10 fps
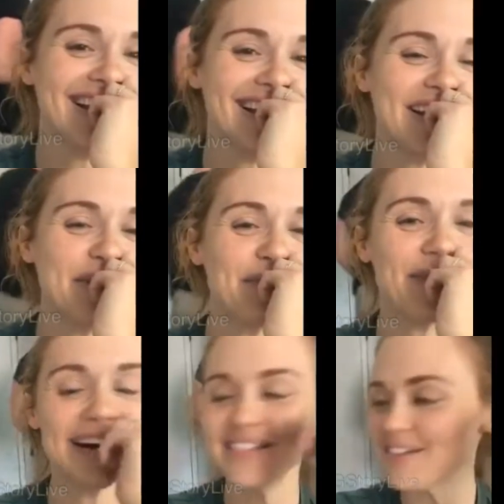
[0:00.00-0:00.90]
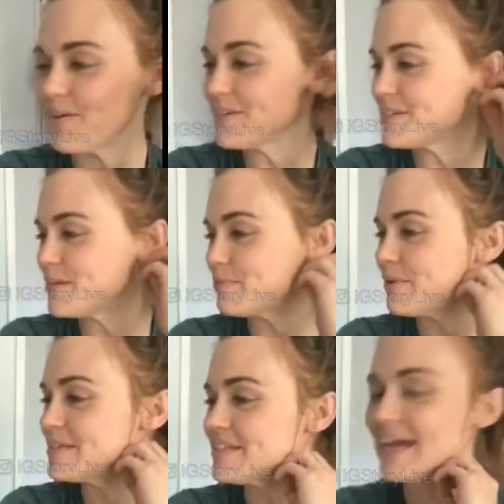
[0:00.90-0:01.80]
Cute boys, always cute
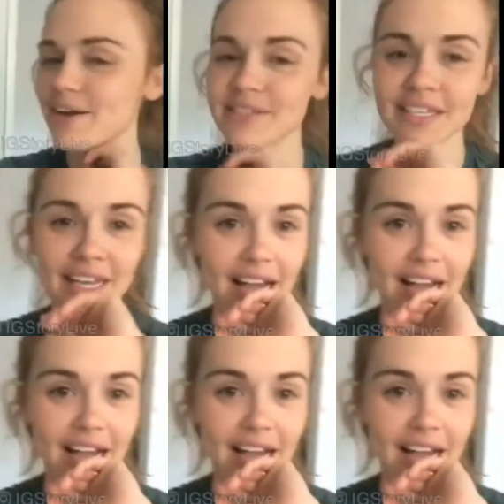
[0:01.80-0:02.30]
boys at the house.